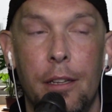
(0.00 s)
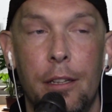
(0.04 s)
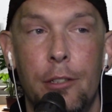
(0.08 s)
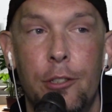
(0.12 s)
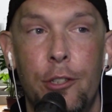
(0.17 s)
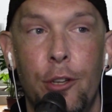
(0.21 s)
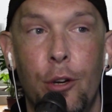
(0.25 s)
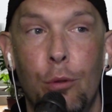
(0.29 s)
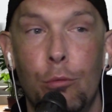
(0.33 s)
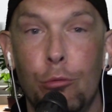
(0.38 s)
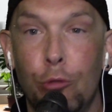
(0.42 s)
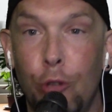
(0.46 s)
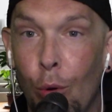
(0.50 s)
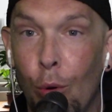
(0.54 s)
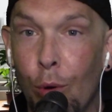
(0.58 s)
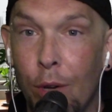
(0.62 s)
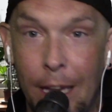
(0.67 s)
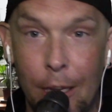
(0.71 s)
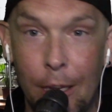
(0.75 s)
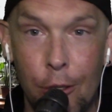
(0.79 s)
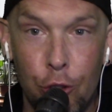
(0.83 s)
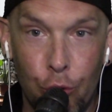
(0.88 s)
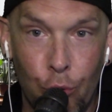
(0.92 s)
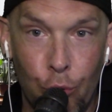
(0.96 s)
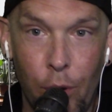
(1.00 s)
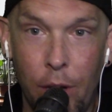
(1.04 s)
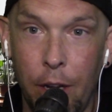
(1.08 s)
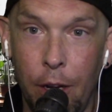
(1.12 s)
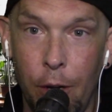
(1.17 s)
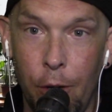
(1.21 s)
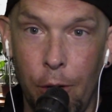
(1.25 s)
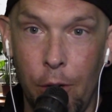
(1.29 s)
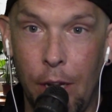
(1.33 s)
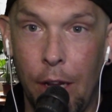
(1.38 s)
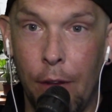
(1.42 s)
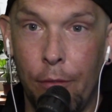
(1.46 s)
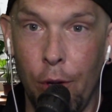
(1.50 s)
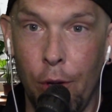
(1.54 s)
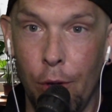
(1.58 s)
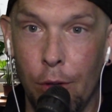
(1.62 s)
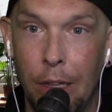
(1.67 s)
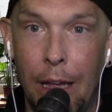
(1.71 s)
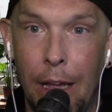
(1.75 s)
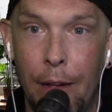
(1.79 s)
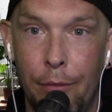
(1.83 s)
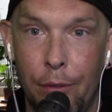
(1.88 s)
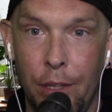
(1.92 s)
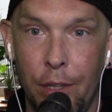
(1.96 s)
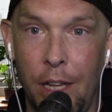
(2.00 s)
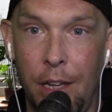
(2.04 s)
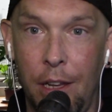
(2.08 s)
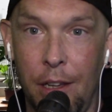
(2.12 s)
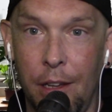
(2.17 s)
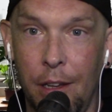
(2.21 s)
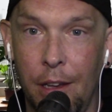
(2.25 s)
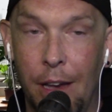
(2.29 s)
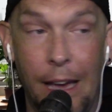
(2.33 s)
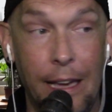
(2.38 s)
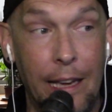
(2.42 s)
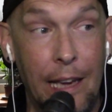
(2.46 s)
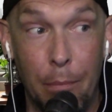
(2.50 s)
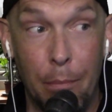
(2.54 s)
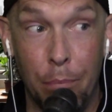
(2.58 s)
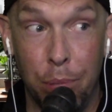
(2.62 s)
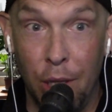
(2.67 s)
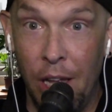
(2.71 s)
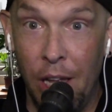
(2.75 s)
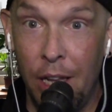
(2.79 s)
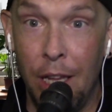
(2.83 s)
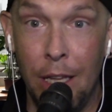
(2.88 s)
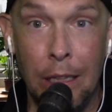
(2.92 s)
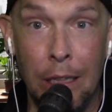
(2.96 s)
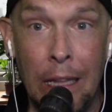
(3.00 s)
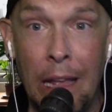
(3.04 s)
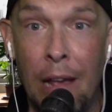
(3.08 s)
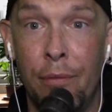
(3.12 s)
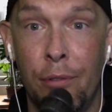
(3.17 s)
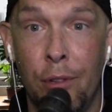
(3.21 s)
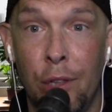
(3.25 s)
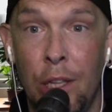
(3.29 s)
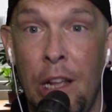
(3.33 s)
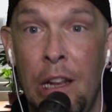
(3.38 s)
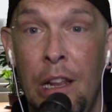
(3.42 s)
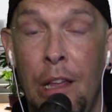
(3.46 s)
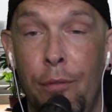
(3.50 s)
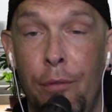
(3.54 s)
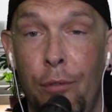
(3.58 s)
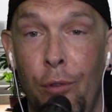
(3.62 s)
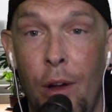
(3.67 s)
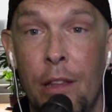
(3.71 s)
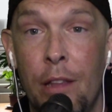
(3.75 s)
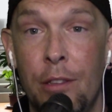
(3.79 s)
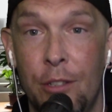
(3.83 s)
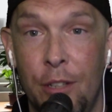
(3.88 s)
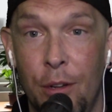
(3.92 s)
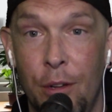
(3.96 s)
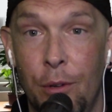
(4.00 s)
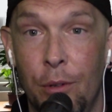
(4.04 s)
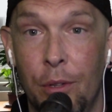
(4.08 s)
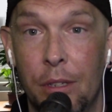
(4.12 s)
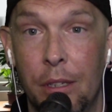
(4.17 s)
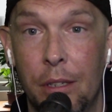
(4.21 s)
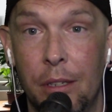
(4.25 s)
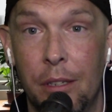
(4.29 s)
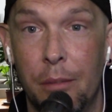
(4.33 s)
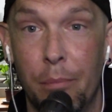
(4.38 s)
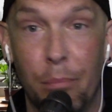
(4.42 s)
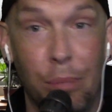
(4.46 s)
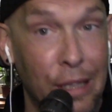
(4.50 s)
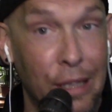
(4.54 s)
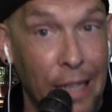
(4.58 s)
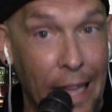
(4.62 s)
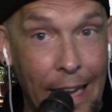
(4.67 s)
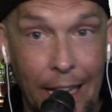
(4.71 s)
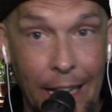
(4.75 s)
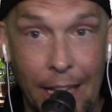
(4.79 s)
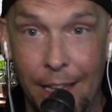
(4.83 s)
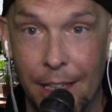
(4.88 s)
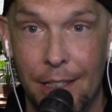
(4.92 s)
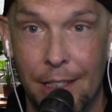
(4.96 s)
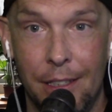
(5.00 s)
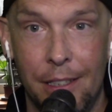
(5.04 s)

So don't get triggered if you're left-leaning. I got plenty of left-leaning friends, dude. Plenty.